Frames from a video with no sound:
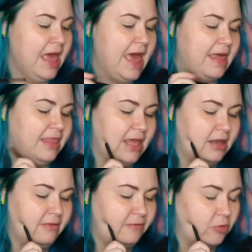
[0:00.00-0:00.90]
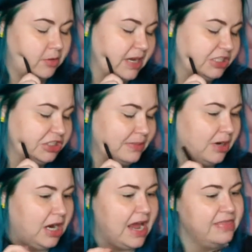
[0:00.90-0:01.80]
And then for my shimmer,
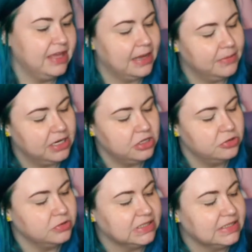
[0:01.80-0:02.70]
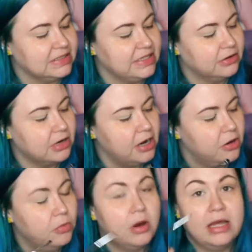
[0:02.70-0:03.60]
I think I'm going to use
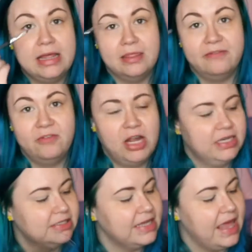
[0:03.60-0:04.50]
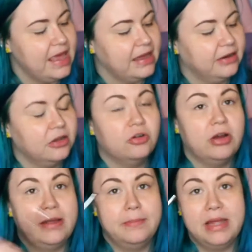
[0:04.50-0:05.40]
Zero in the front and
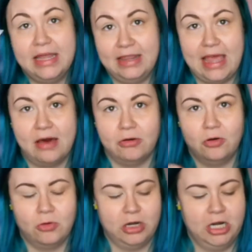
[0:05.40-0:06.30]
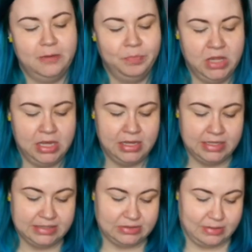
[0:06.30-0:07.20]
Grim in the outer corner.
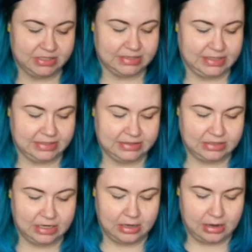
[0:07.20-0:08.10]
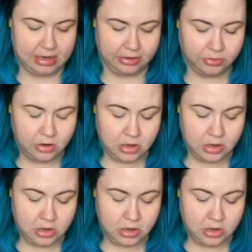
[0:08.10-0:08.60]
So I'm just going to start on